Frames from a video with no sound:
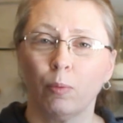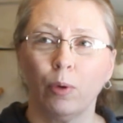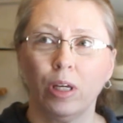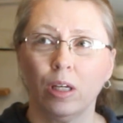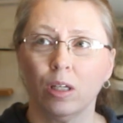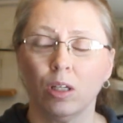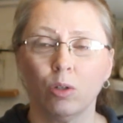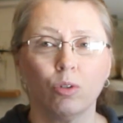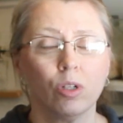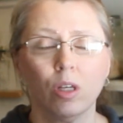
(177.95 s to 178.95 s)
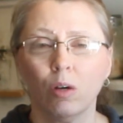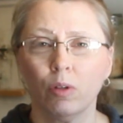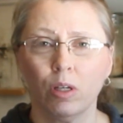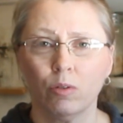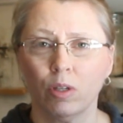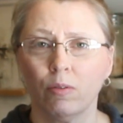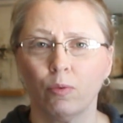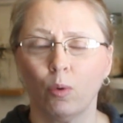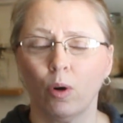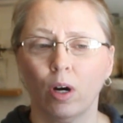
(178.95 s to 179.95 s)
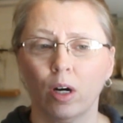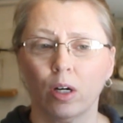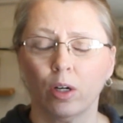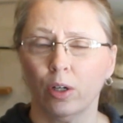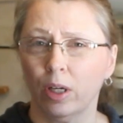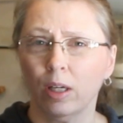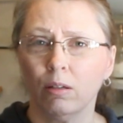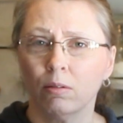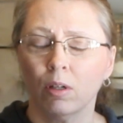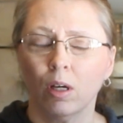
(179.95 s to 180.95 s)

We usually only use it for cooking,